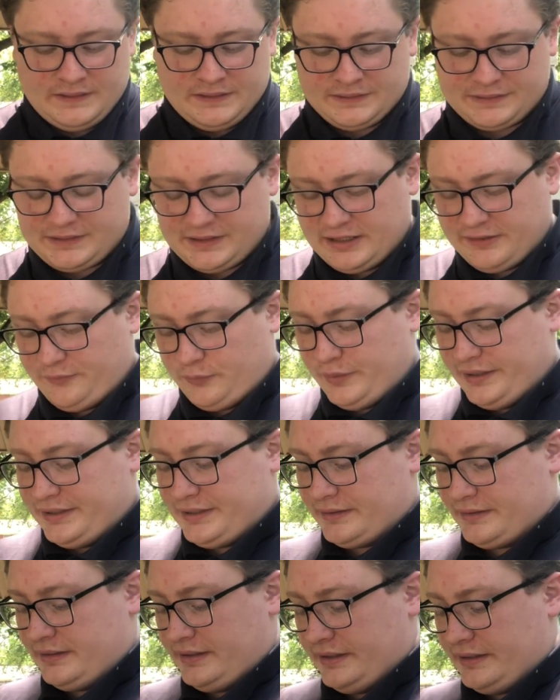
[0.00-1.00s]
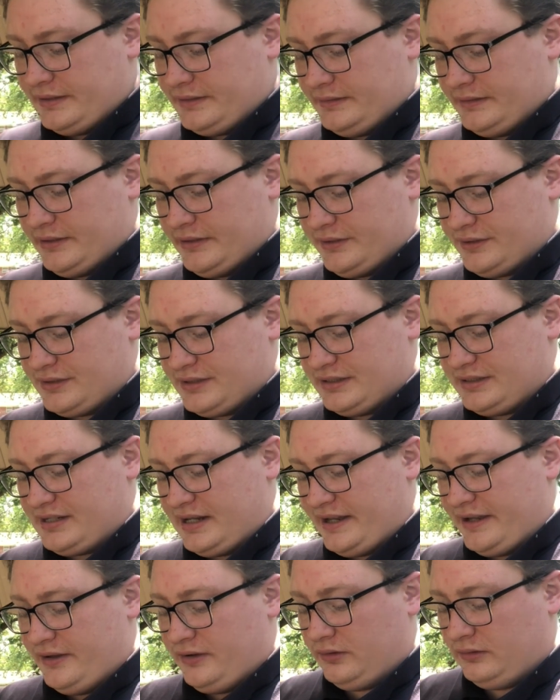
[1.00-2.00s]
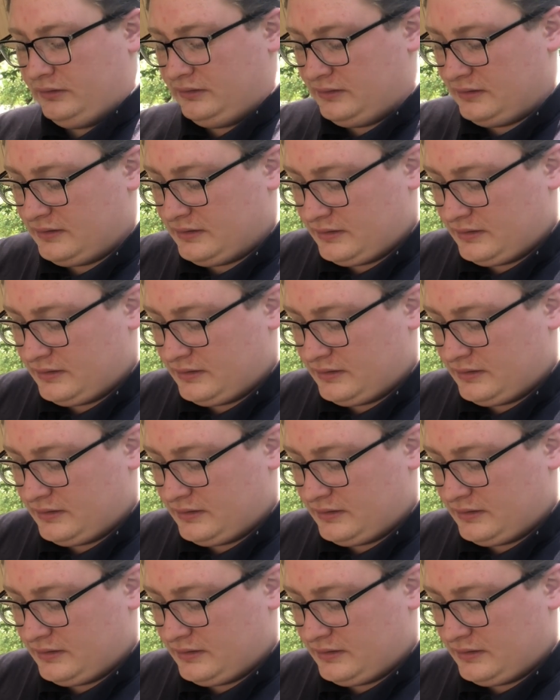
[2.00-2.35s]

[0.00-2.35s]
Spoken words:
See if we can get, there's the tail,